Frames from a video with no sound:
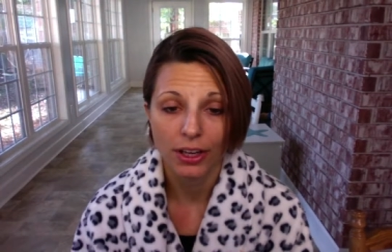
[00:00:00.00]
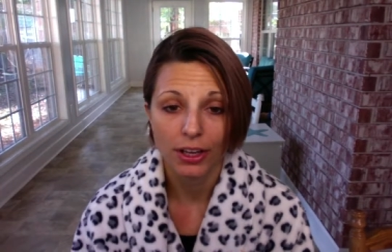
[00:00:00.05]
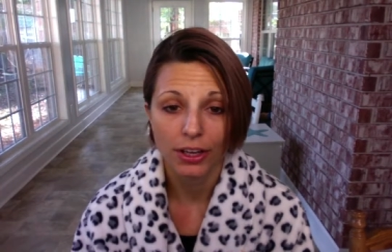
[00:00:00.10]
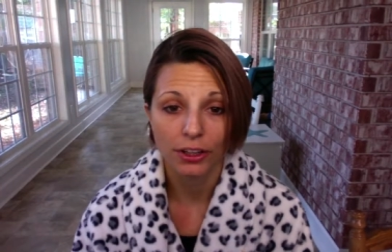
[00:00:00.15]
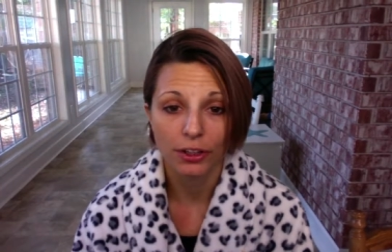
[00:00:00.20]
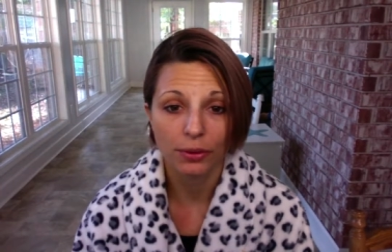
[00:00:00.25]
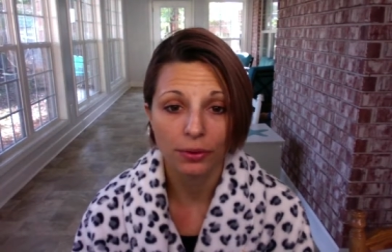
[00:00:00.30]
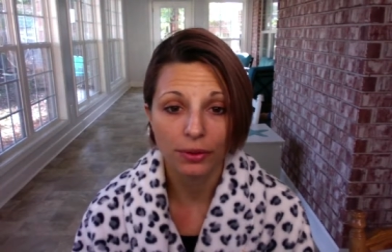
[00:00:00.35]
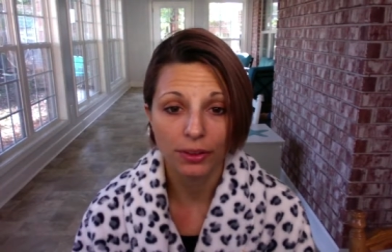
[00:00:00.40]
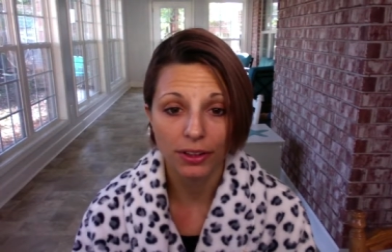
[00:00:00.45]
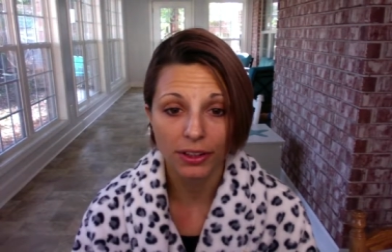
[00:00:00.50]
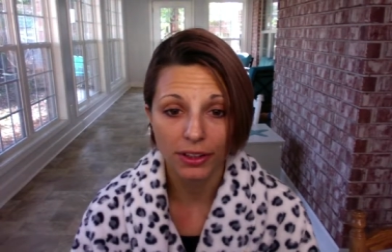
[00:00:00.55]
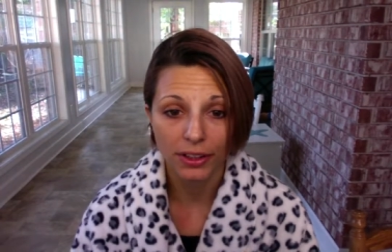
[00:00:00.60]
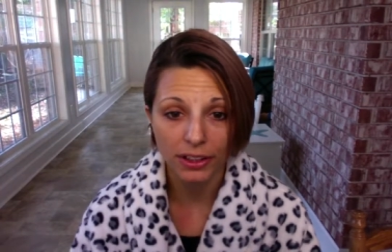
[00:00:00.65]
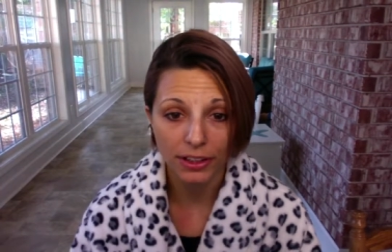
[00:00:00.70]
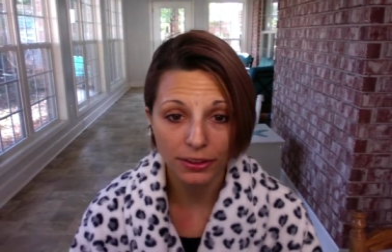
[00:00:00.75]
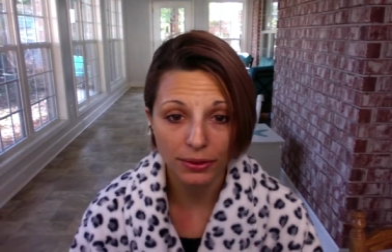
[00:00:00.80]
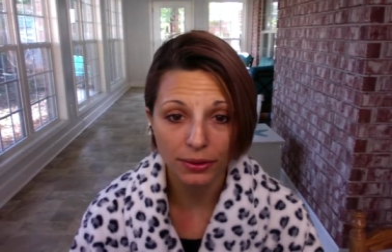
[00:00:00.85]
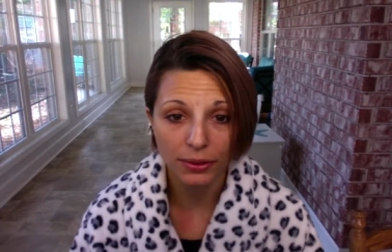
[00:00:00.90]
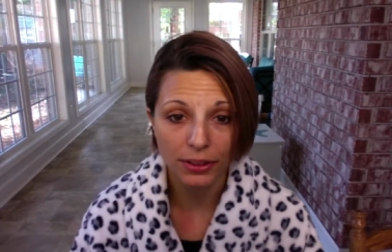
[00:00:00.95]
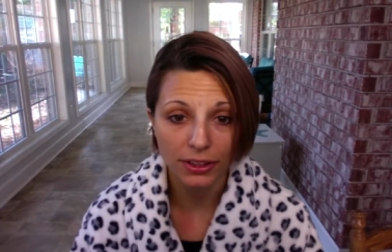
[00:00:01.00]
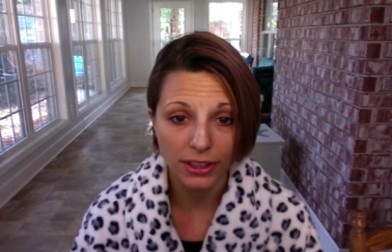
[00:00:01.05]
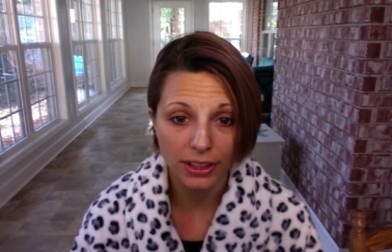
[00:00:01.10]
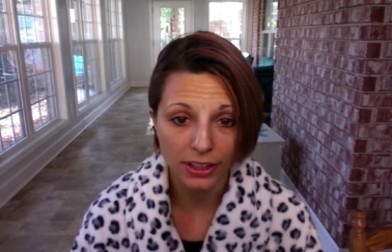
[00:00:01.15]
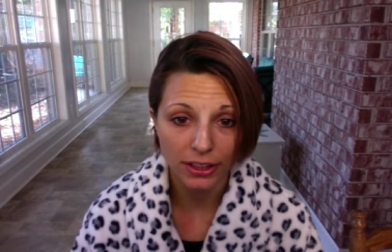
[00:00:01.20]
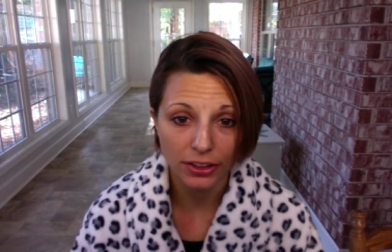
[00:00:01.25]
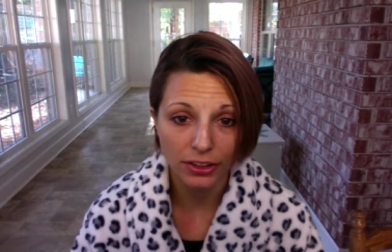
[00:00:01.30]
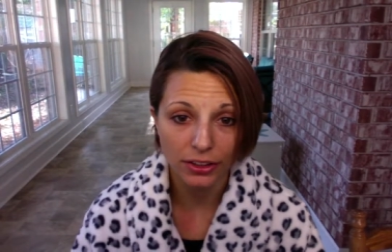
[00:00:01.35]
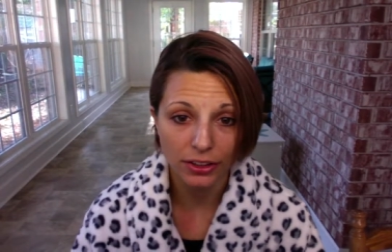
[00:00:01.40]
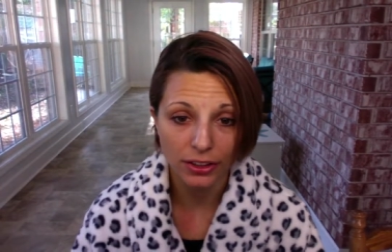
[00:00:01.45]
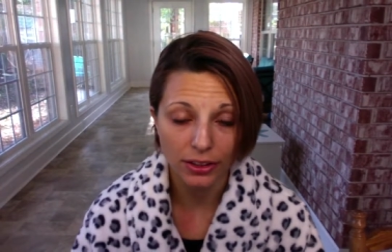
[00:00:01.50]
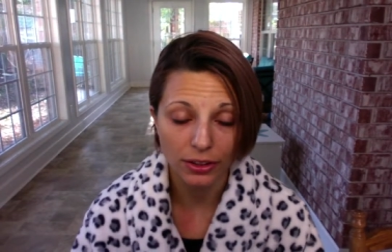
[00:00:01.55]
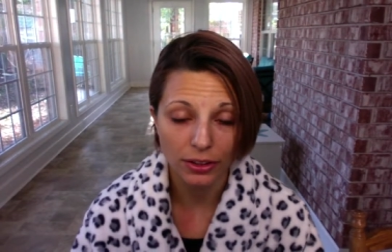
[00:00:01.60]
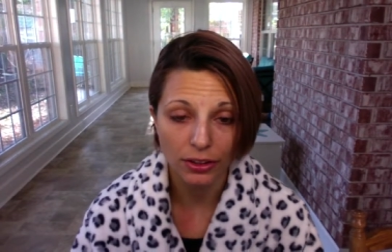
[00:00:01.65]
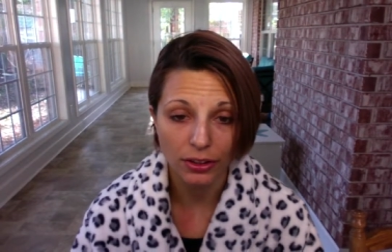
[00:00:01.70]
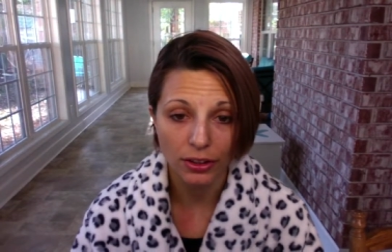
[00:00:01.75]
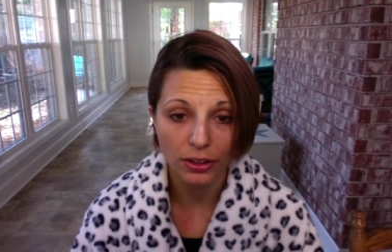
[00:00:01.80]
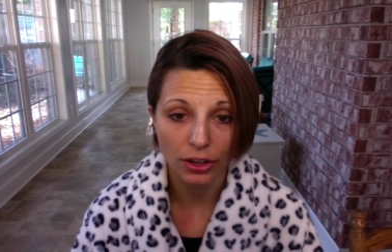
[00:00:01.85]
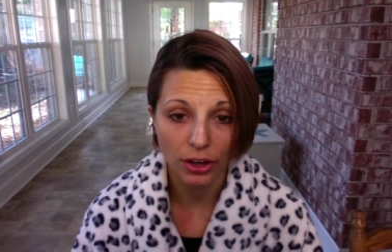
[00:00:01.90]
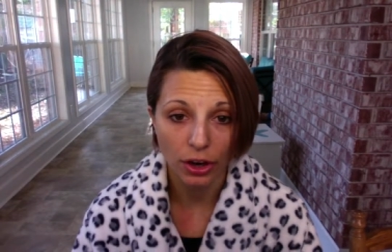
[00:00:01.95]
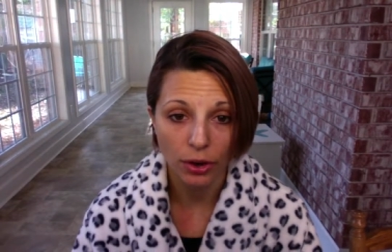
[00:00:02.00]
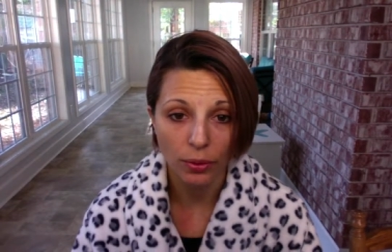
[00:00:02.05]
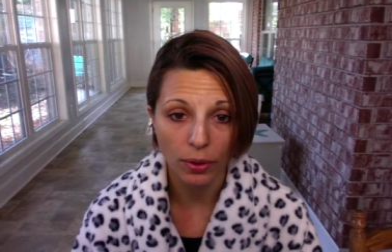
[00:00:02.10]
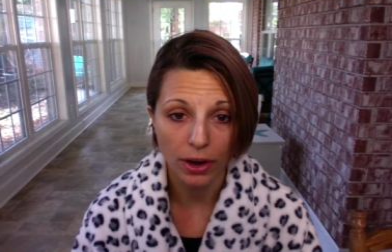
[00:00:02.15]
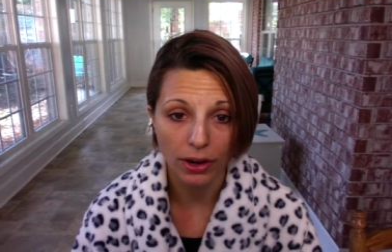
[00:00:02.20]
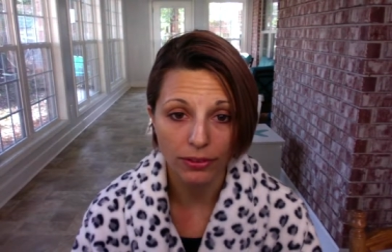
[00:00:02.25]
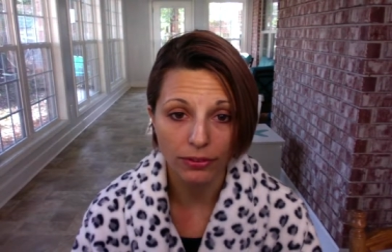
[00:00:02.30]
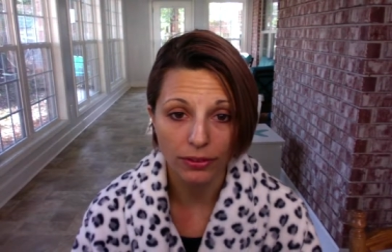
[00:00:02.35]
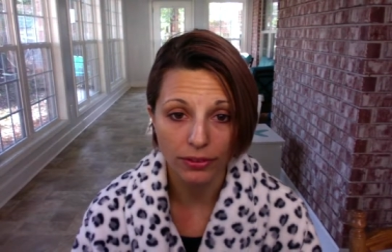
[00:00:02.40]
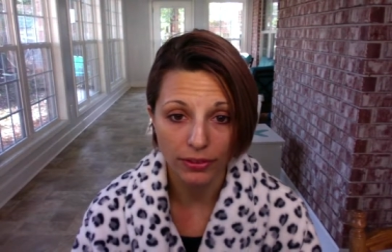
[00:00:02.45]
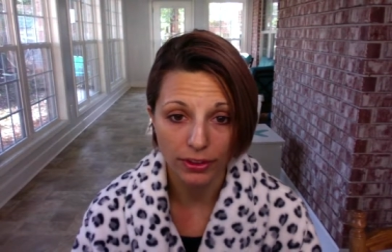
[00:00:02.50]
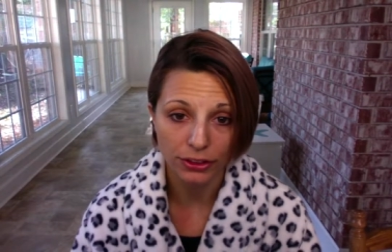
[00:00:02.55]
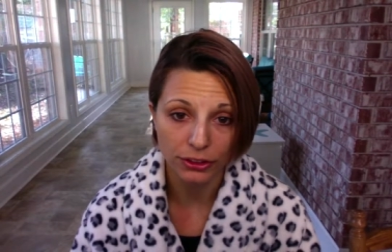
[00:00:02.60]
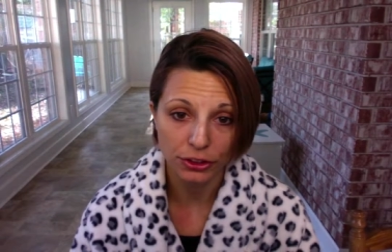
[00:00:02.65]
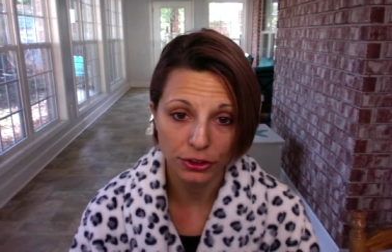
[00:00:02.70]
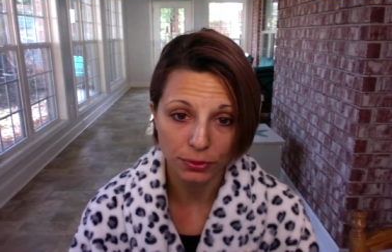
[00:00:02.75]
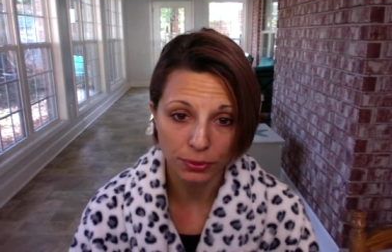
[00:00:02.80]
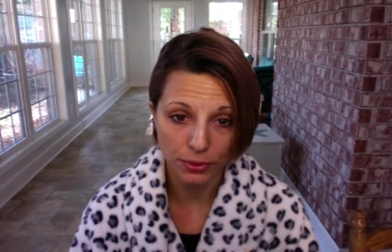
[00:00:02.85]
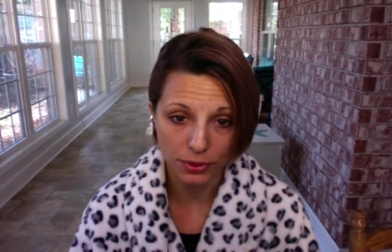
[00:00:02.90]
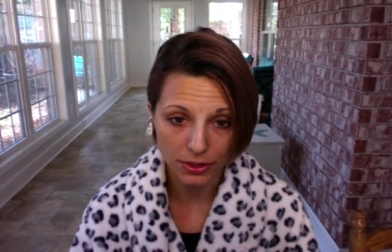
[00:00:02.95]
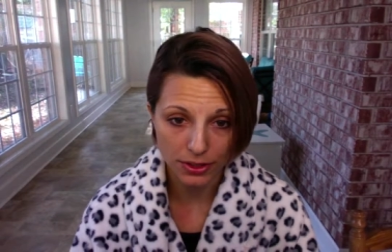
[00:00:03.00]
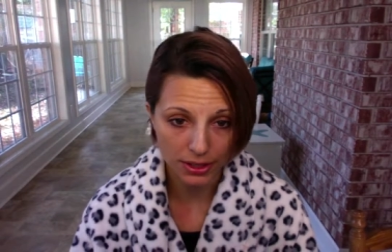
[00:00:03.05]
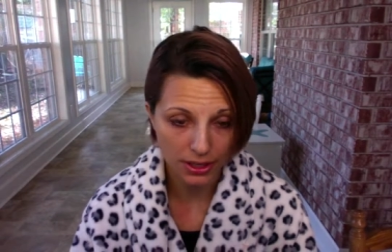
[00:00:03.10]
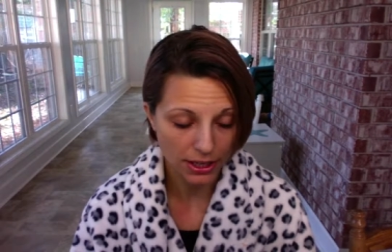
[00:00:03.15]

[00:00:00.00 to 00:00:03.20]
You literally could go off of vegetables,